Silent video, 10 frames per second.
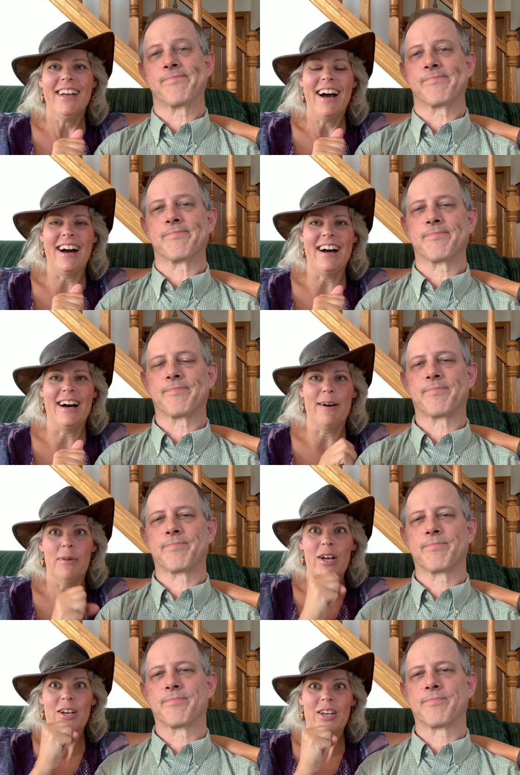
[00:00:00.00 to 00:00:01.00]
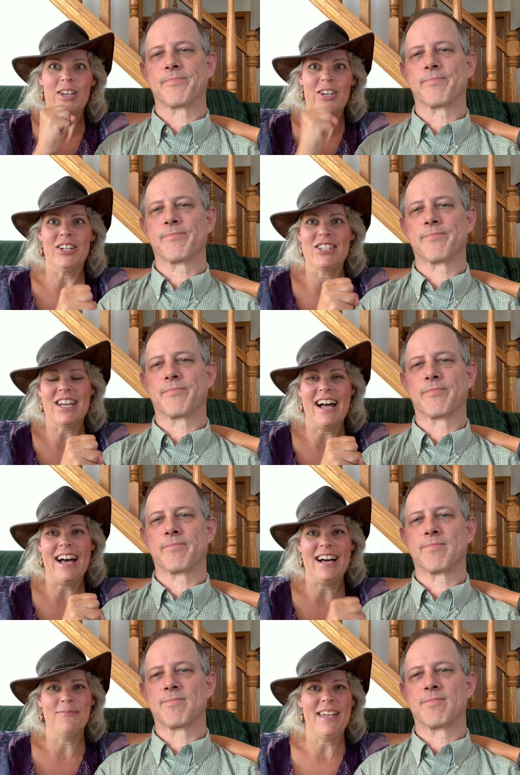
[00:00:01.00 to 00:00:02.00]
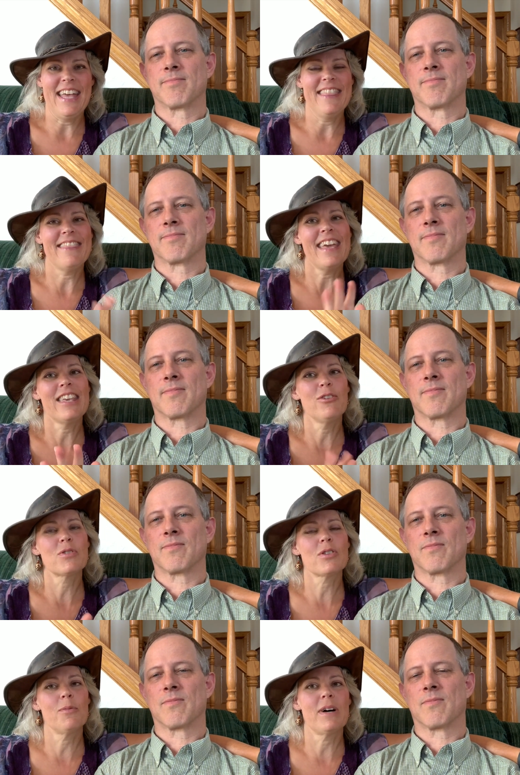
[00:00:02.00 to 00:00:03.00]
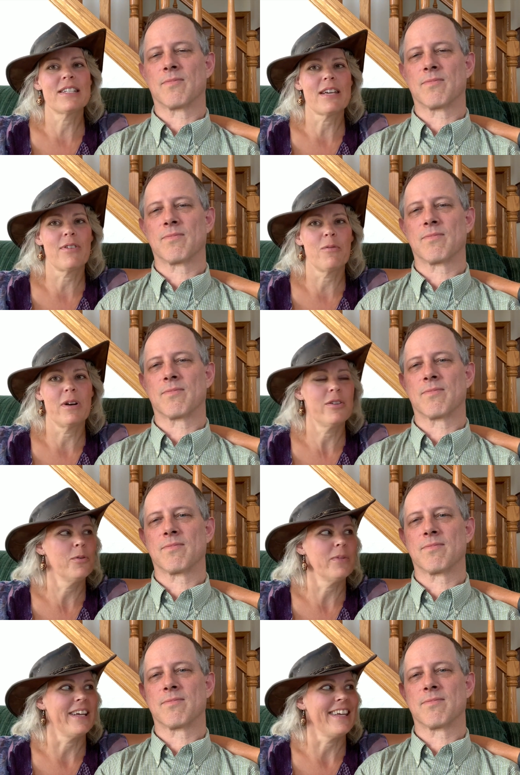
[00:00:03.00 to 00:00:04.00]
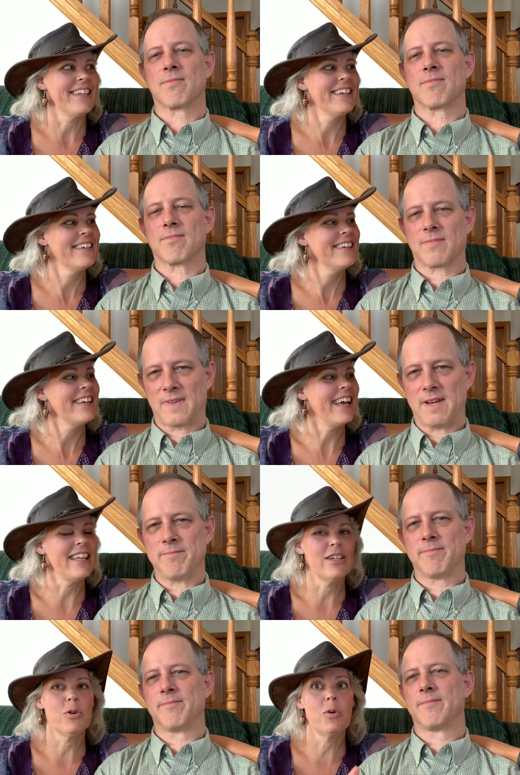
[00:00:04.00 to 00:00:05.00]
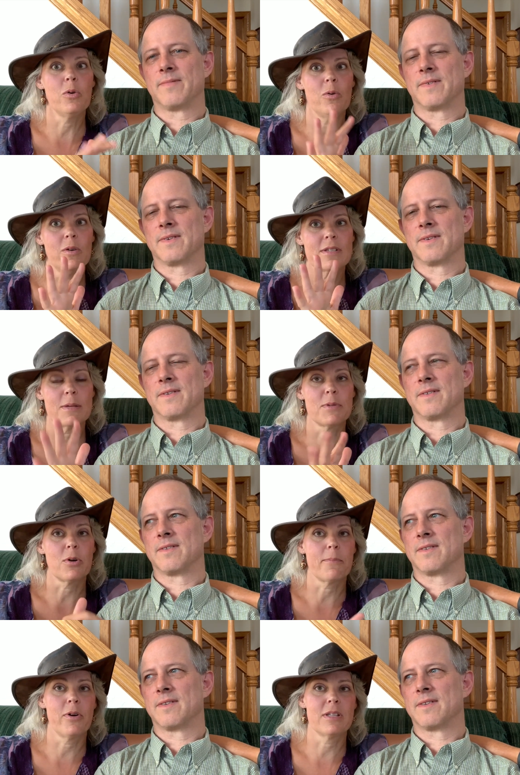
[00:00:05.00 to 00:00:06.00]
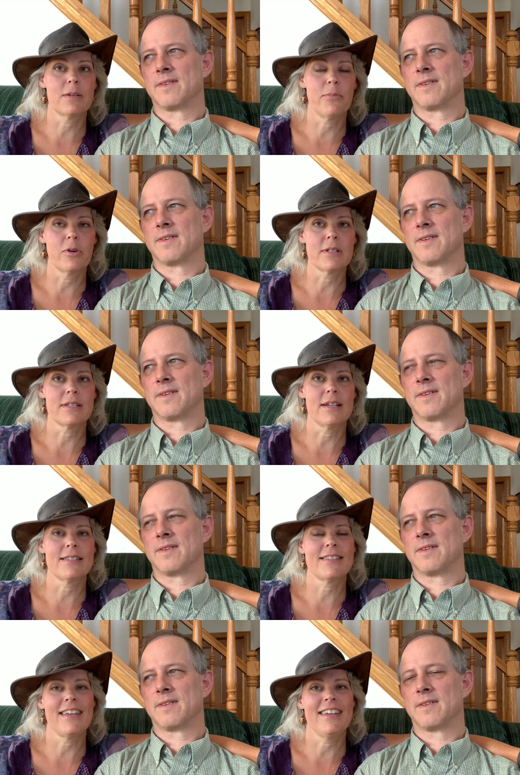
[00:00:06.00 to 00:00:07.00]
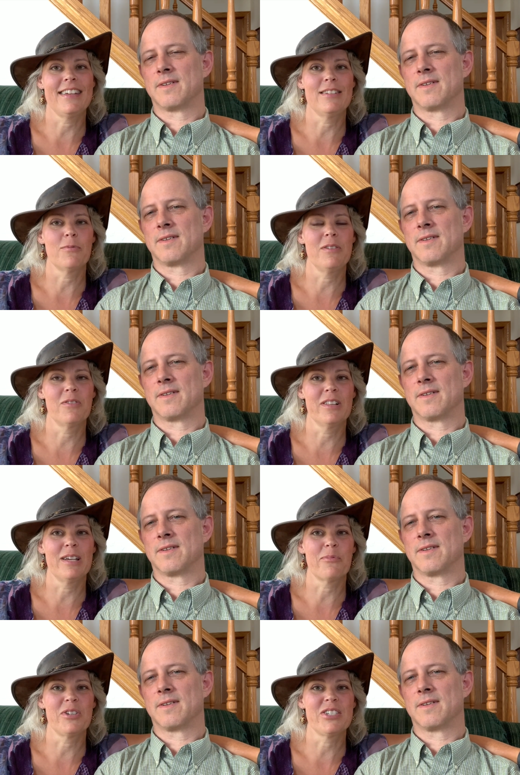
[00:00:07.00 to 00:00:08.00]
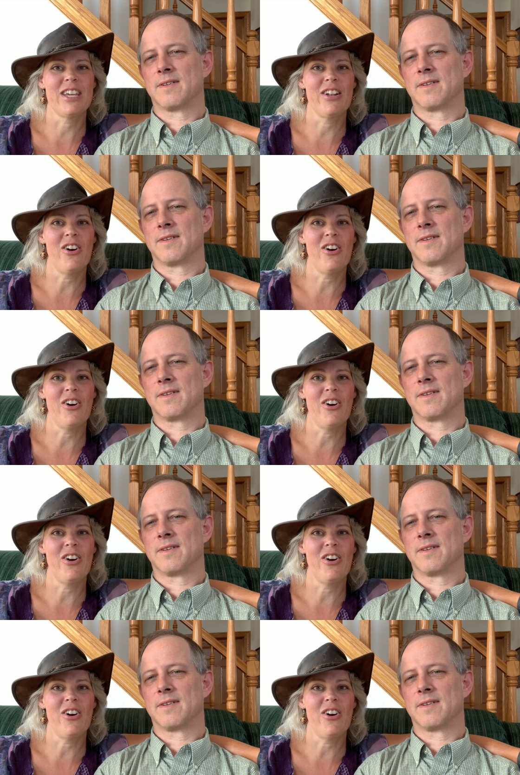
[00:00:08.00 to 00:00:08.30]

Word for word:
Speaker 1: um, Good job. And thank you so much, everyone who played yeah. and who support, supports us. And we really appreciate